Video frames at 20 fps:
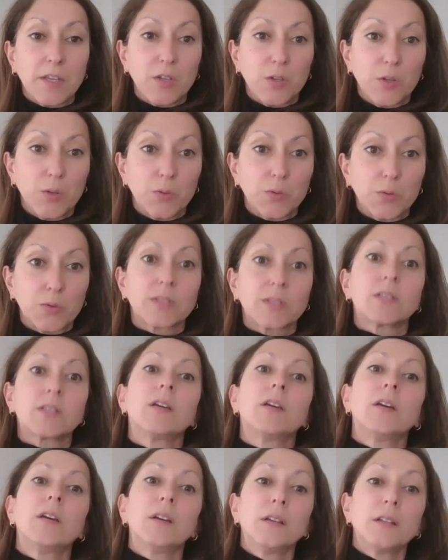be used
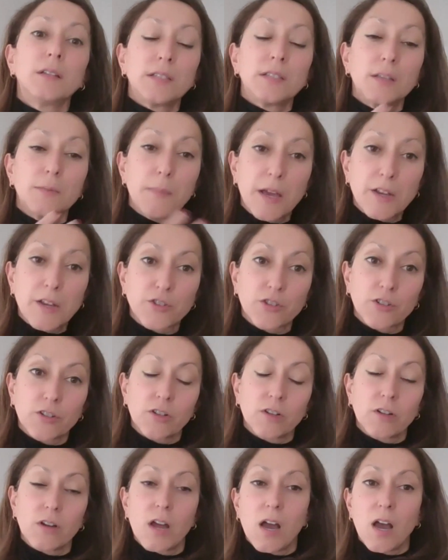to
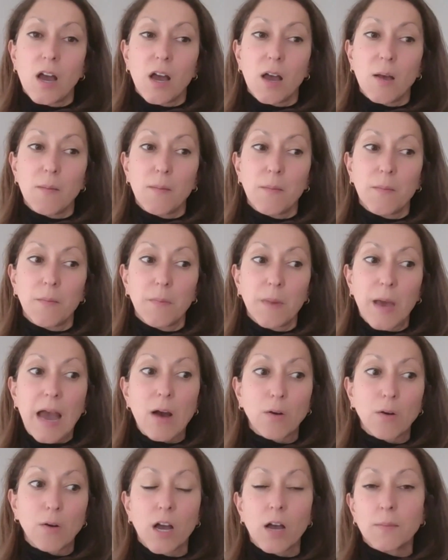measure
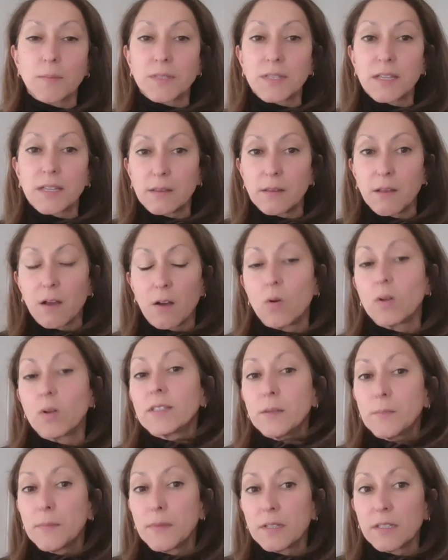outcomes
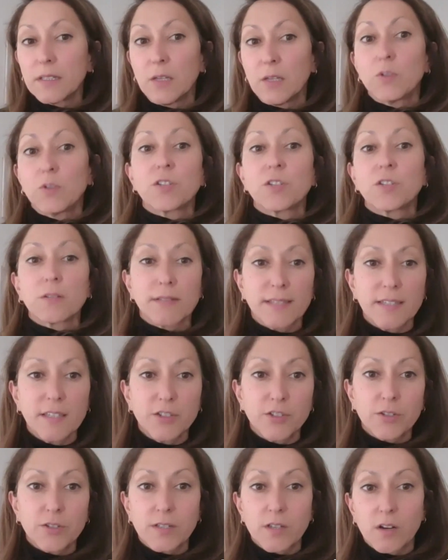ultimately, which
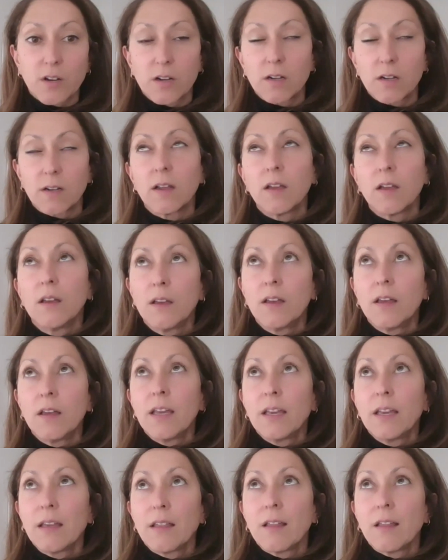seizures are
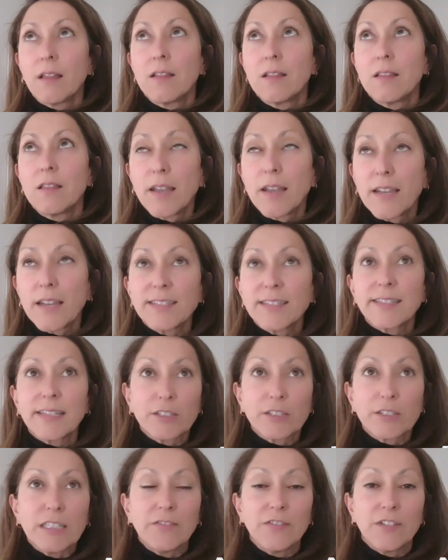not
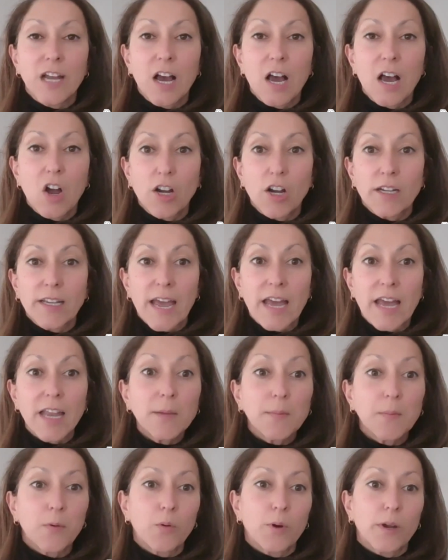necessarily even a hard
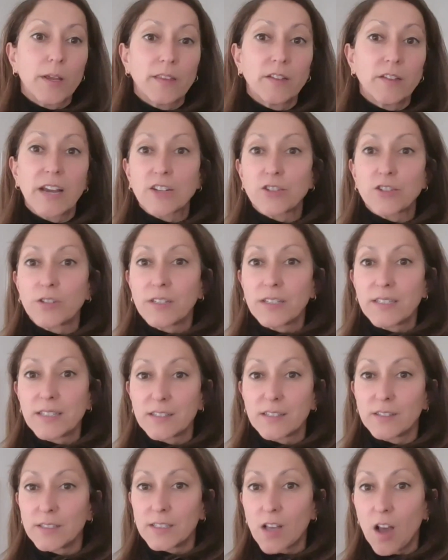endpoint. They're actually
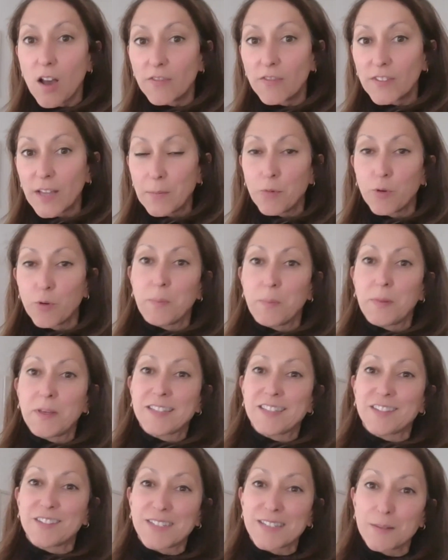considered a soft endpoint
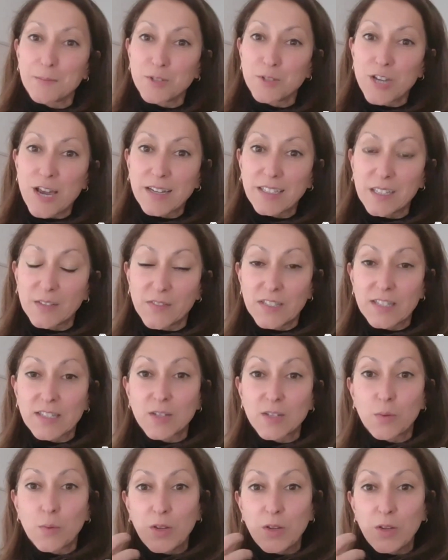because they're subjective. And
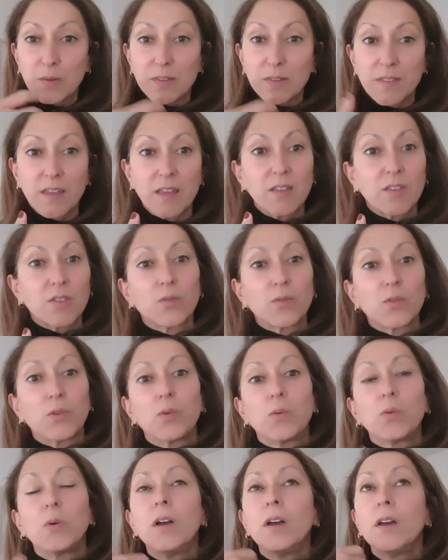so when you think
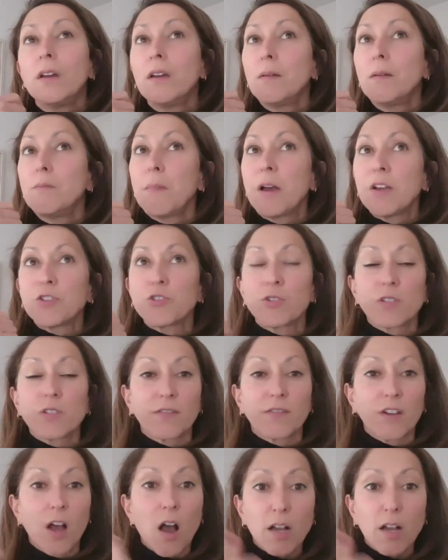through measures
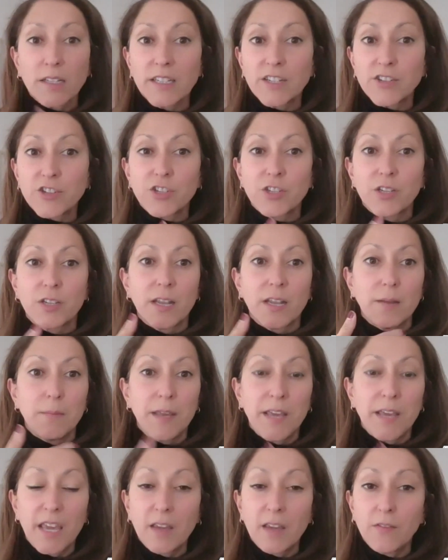of cognition and
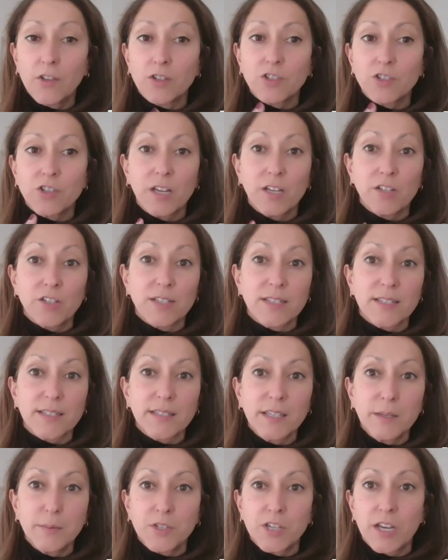behavior change and
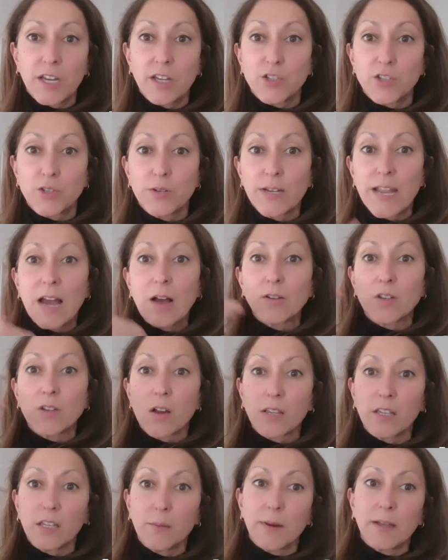sleep change, you're now
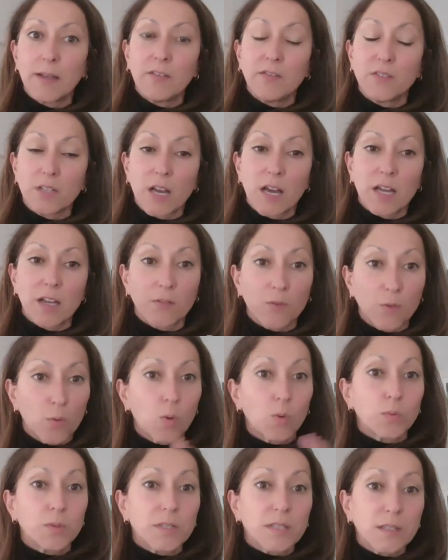talking about even kind of
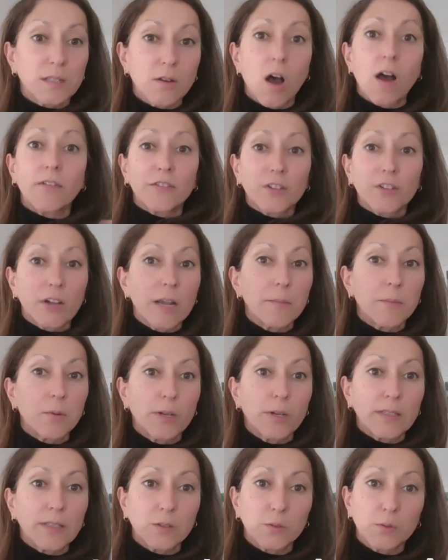quote softer
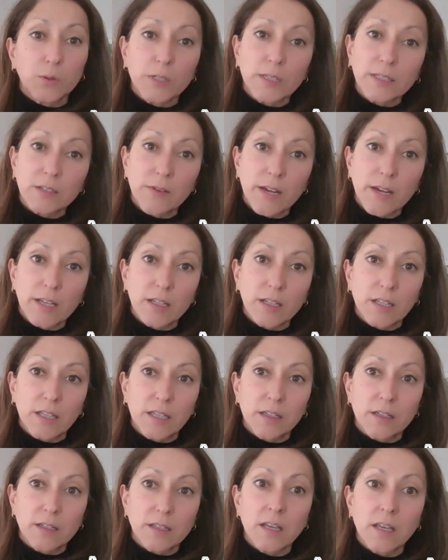endpoints according to
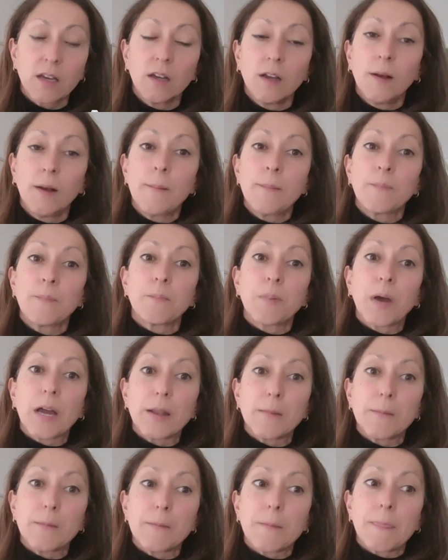regulators.
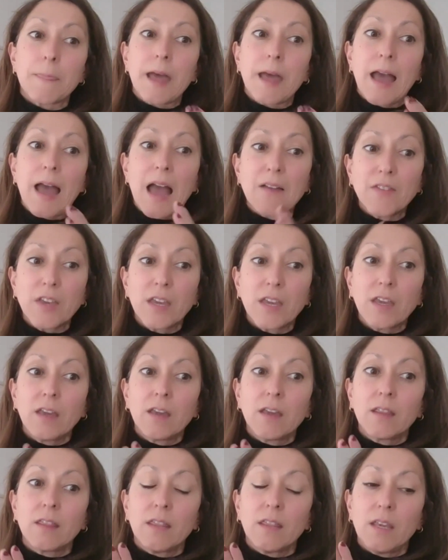But
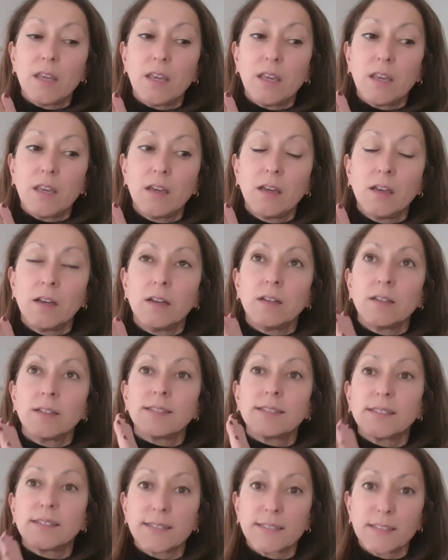having the
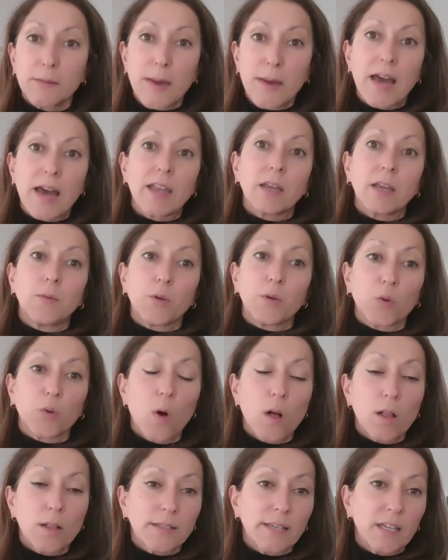systematic, both
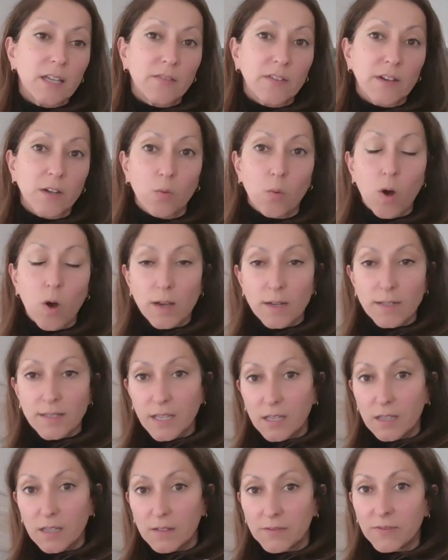qualitative and
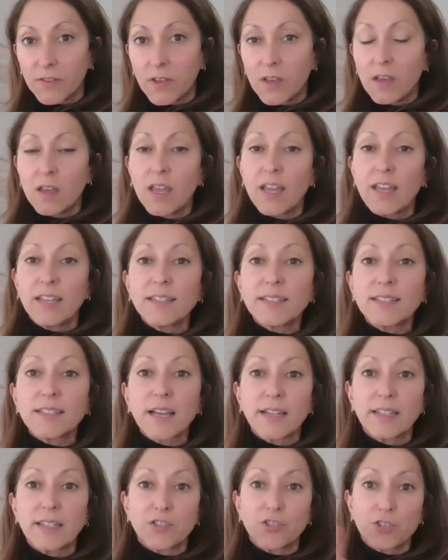quantitative
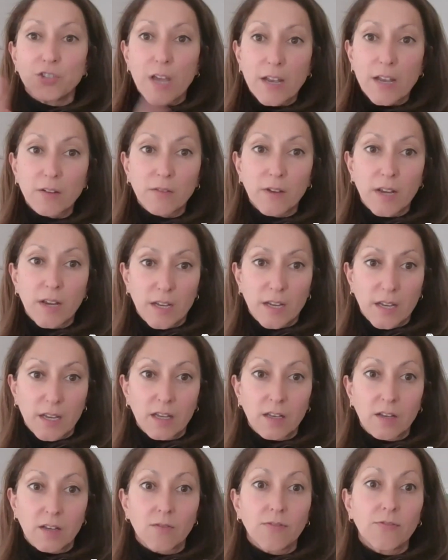insights
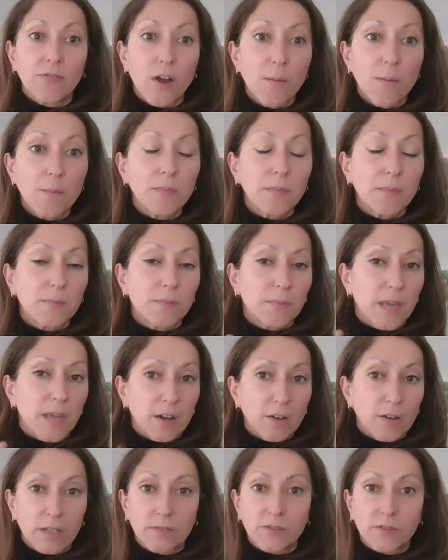generated from
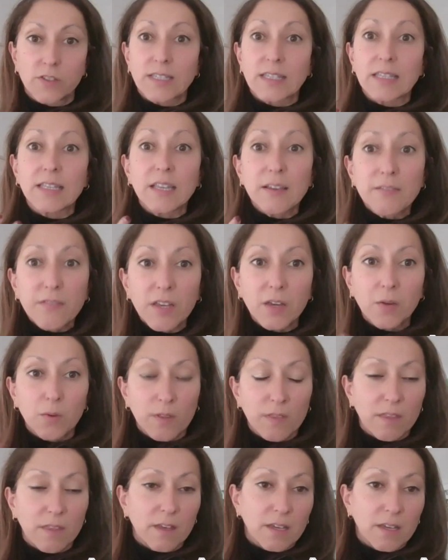caregivers living
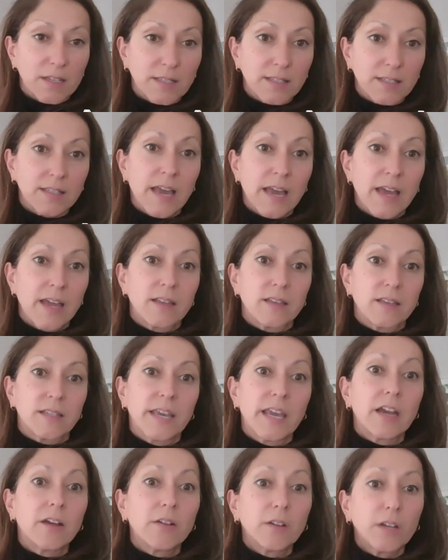with this and
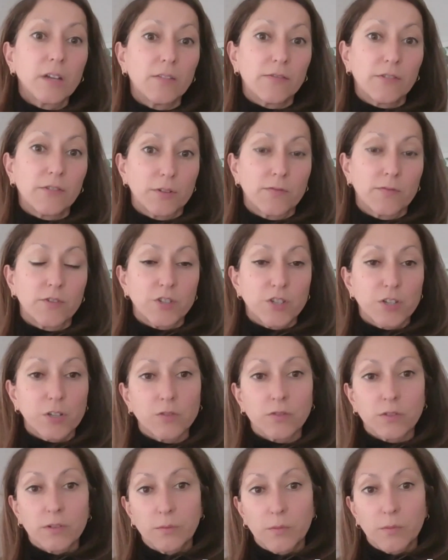caring for
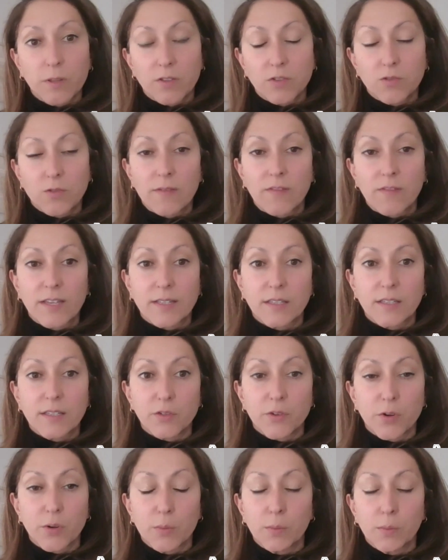children with Dravet
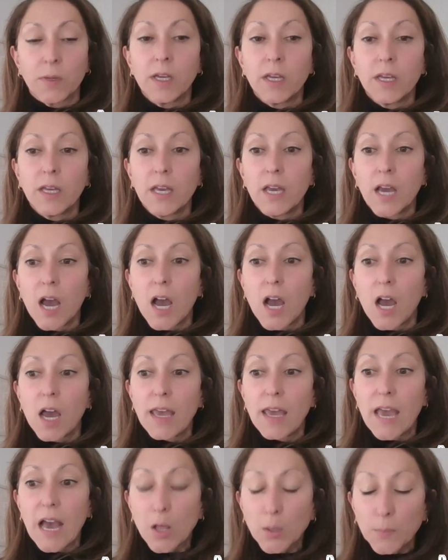syndrome
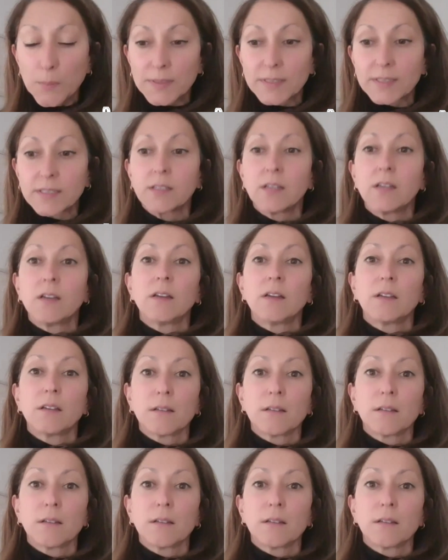helps